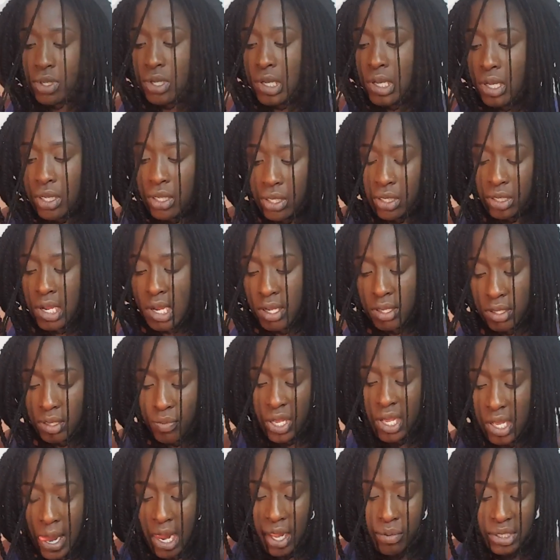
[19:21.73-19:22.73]

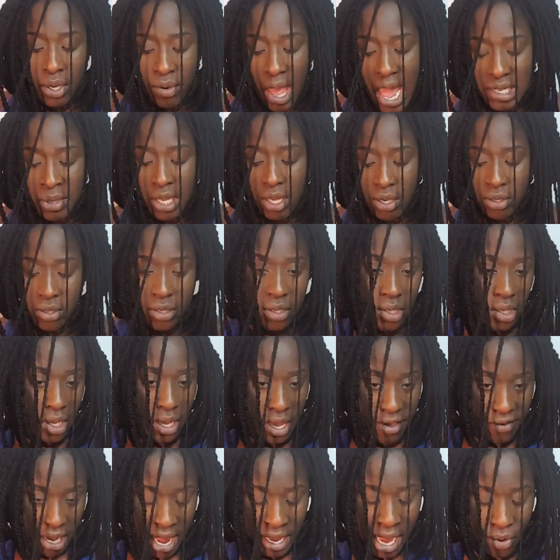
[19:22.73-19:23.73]
because I was
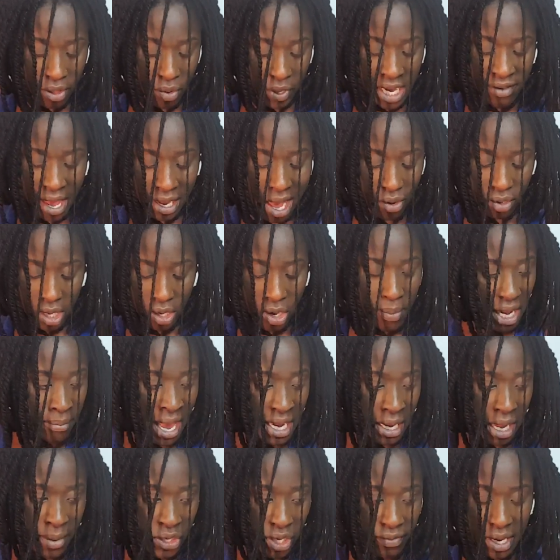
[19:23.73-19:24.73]
used to
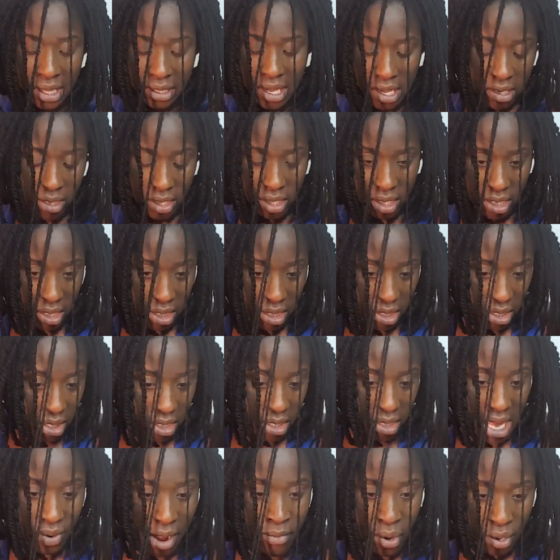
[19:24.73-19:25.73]
doing my hair a
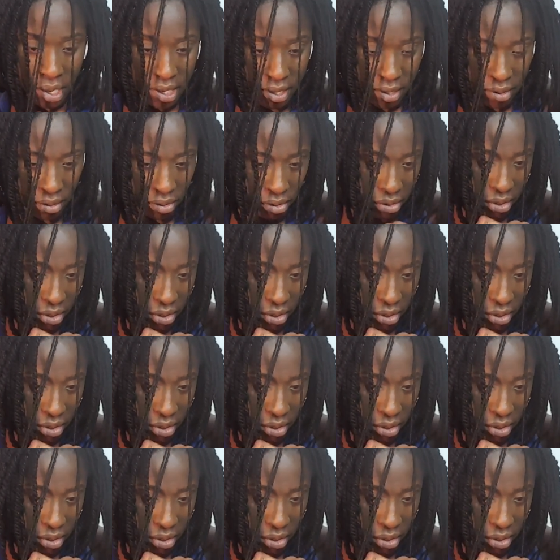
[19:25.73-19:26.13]
particular way